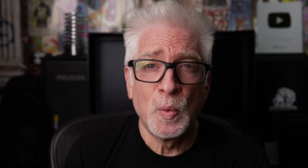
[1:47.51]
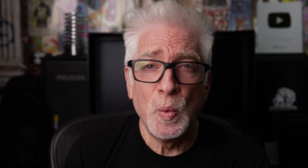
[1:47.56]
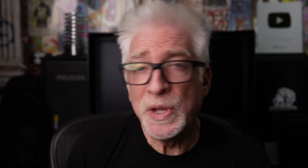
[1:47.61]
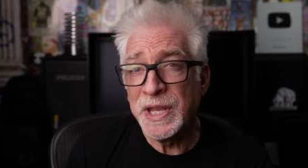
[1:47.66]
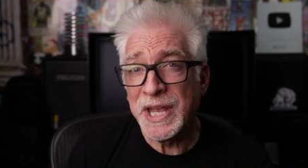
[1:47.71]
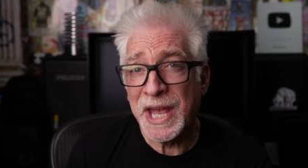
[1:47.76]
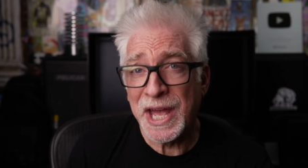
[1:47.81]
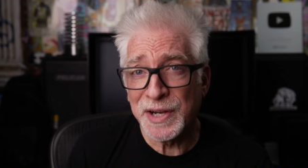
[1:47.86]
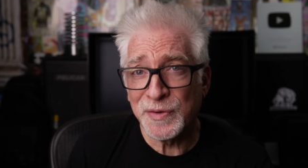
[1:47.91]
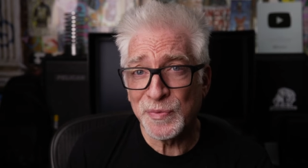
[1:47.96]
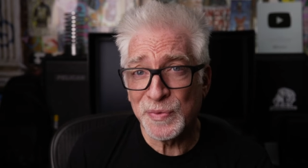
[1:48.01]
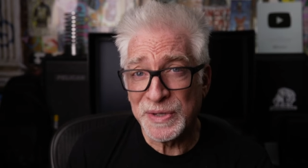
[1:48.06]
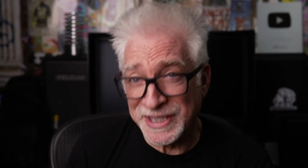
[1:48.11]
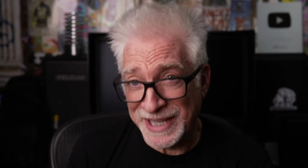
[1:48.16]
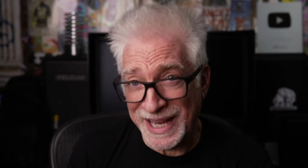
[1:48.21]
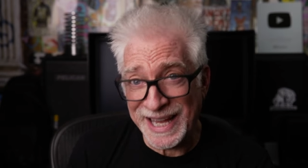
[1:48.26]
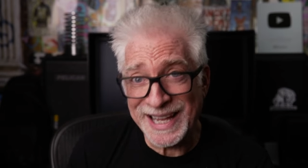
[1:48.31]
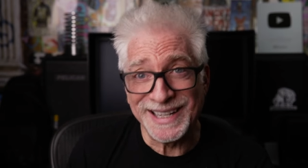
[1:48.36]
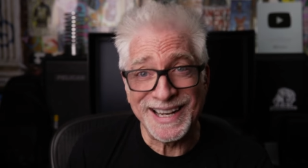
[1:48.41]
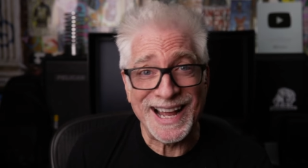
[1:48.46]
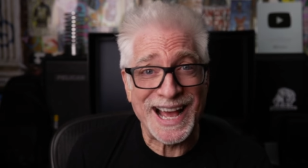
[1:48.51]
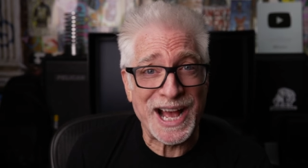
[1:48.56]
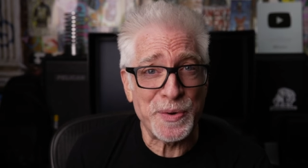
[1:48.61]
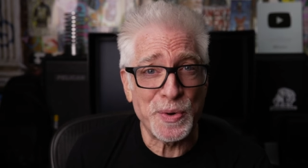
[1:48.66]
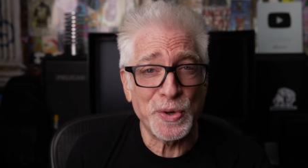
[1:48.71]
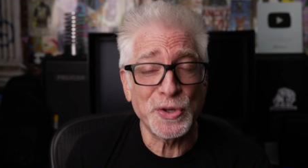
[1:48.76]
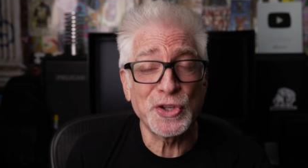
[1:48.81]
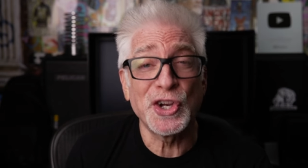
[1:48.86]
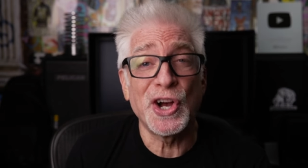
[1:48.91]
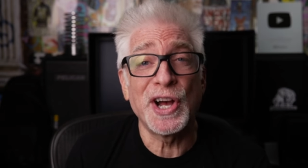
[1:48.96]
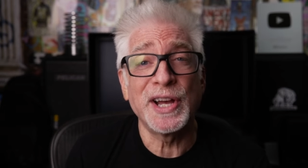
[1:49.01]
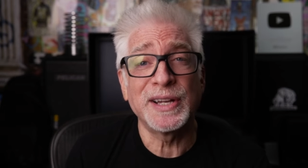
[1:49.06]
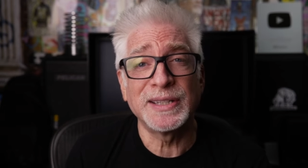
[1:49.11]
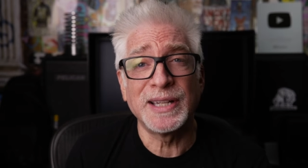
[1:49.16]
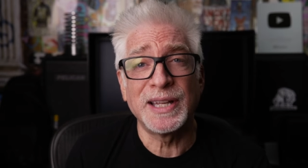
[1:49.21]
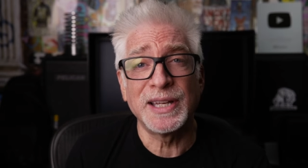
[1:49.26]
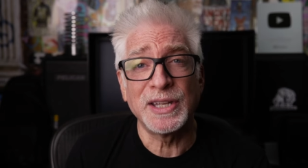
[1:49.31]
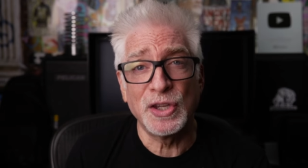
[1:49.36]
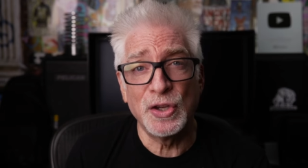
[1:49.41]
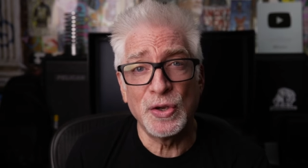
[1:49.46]
we can retain our
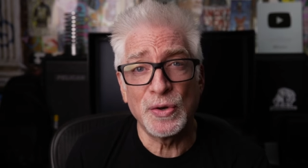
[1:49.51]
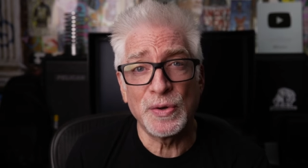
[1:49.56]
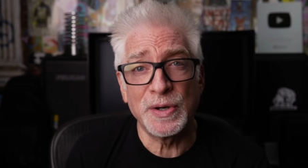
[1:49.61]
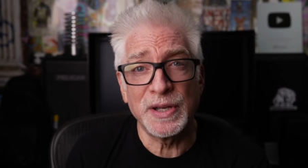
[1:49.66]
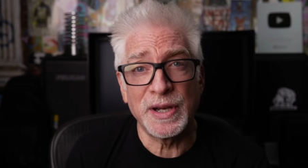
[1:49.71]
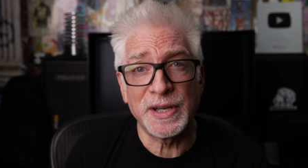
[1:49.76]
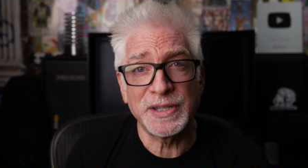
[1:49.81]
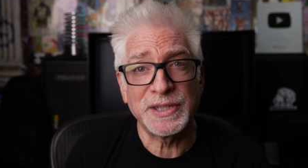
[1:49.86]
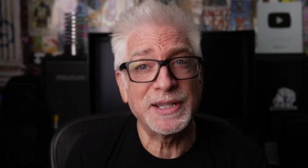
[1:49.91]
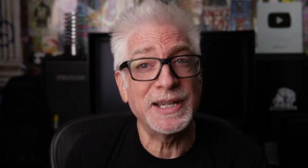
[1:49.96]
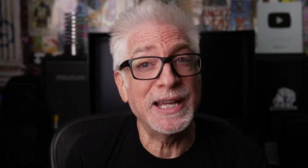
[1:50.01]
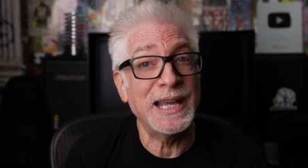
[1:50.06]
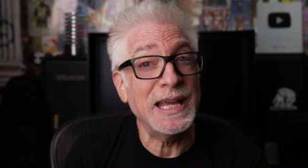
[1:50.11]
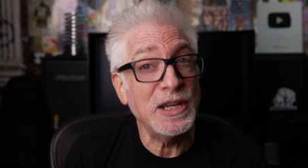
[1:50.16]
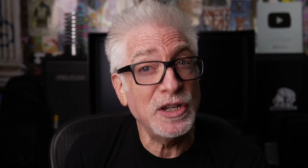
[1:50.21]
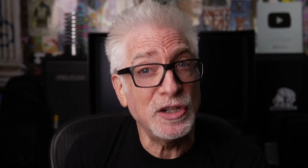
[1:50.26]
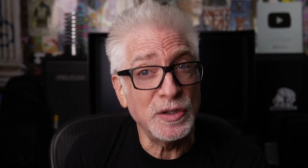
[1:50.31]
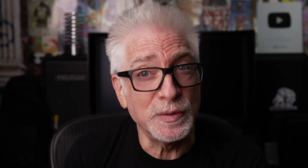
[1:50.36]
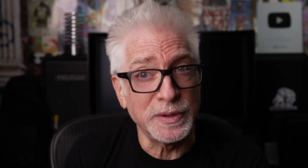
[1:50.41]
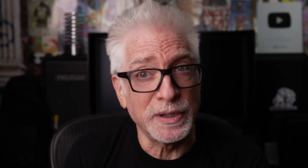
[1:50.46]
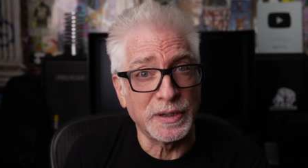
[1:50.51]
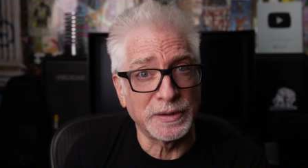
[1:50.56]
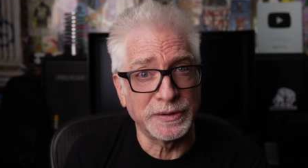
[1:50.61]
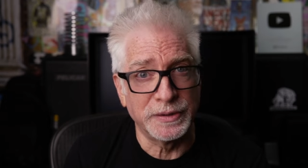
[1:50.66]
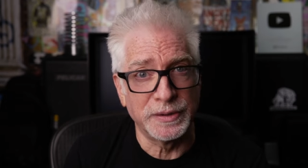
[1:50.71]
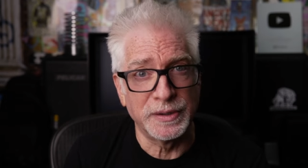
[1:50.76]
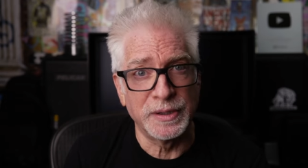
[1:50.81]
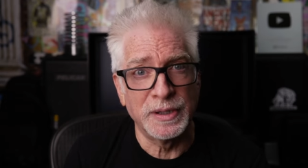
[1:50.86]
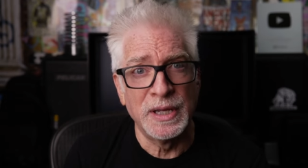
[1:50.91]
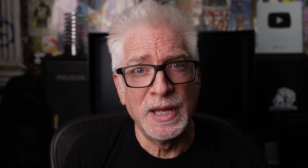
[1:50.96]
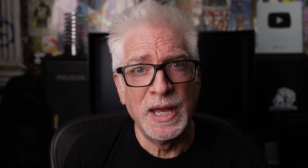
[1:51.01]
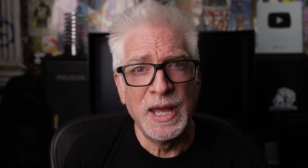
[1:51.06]
childlike curiosity into adulthood